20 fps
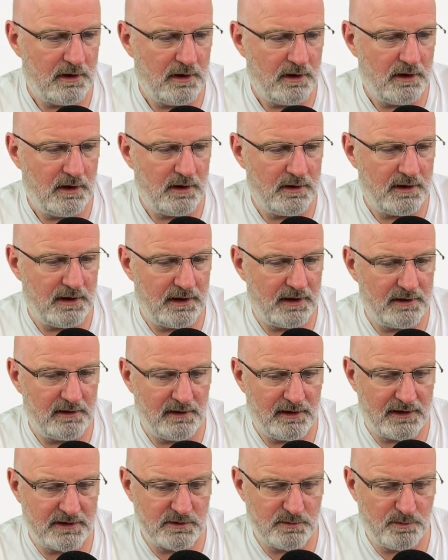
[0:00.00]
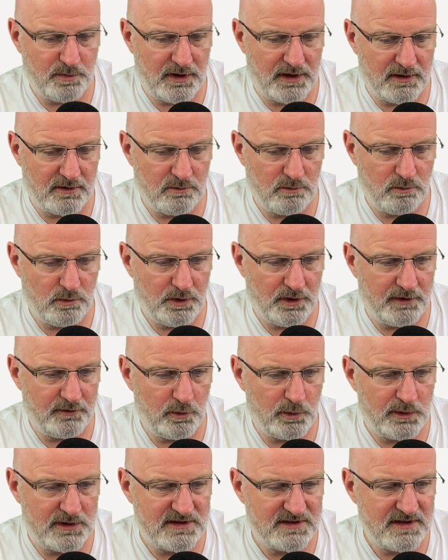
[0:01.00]
and then let's pick whatever we
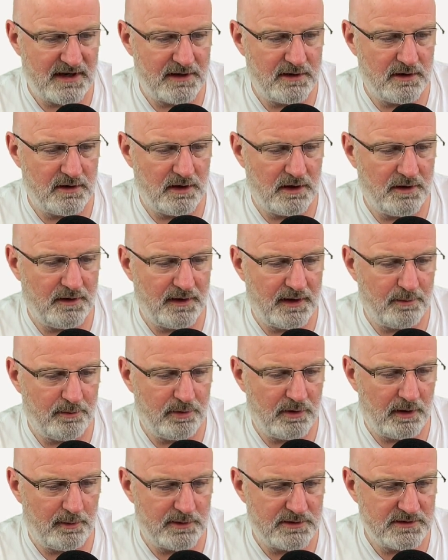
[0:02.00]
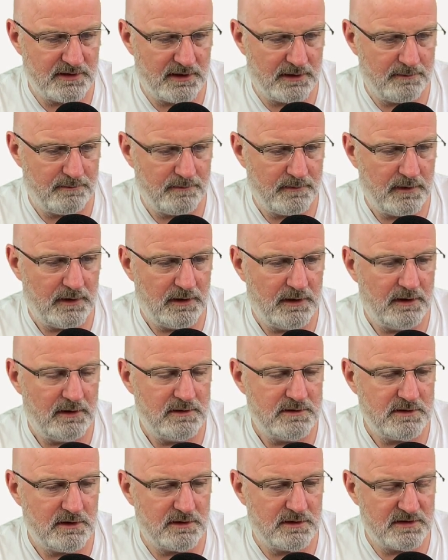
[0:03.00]
sent on that parameter. So
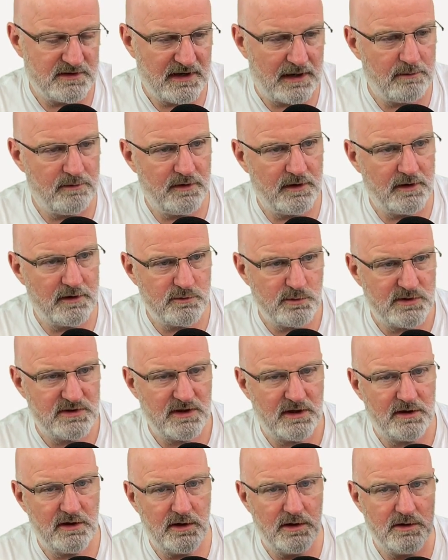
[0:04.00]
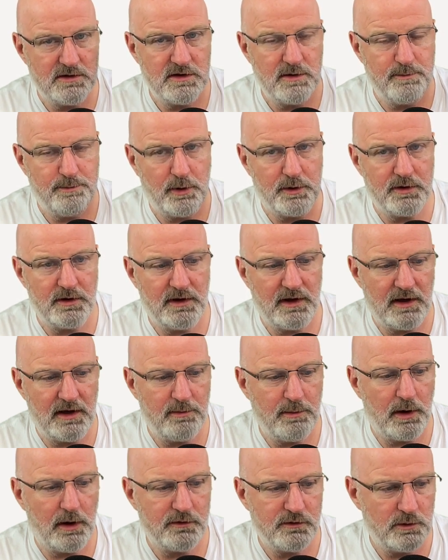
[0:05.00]
the same thing as we send into the body of the email
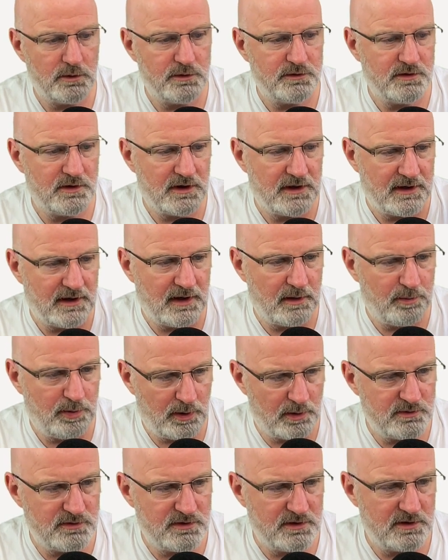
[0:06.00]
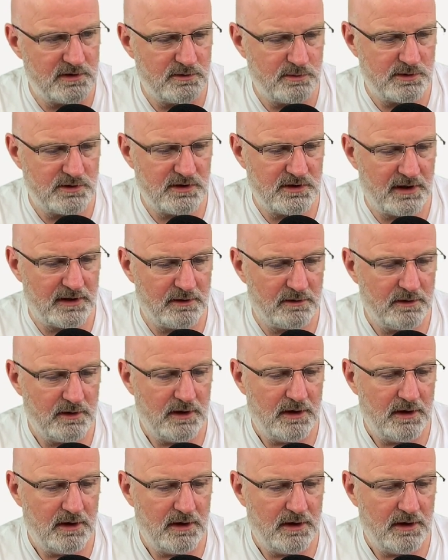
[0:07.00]
is also going to get posted into a channel,